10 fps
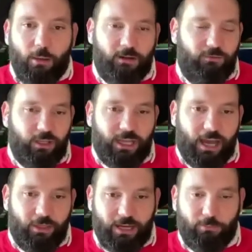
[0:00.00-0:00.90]
But for the
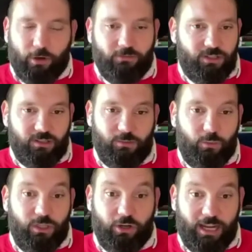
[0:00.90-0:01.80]
other eight provinces,
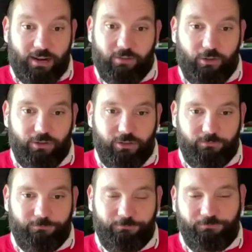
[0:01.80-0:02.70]
we don't have those.